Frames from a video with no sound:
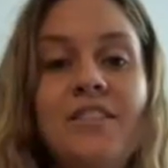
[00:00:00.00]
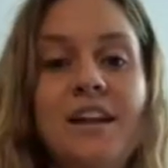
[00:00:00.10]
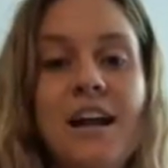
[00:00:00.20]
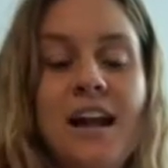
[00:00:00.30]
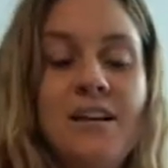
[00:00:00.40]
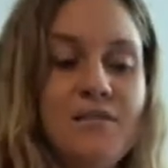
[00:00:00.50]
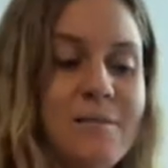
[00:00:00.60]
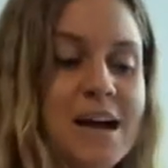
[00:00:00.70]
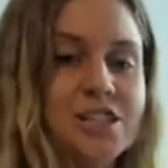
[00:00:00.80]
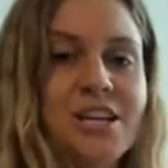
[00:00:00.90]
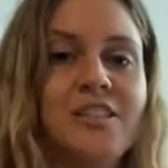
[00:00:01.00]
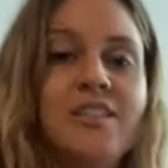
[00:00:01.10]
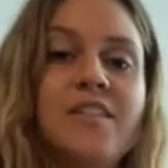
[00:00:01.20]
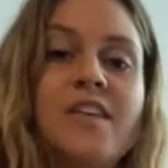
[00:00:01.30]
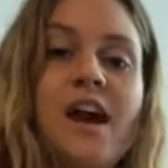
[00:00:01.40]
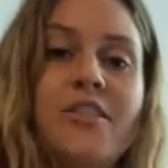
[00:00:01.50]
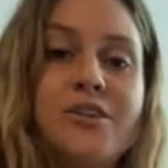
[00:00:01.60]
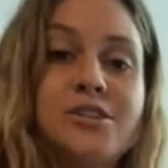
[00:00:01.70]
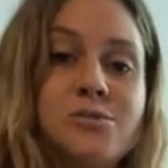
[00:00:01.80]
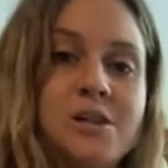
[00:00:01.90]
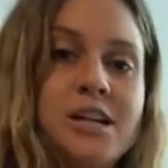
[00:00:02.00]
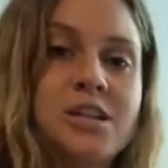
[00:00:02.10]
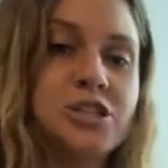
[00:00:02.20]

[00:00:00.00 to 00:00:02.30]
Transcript: then kind of mash it, and the others we're gonna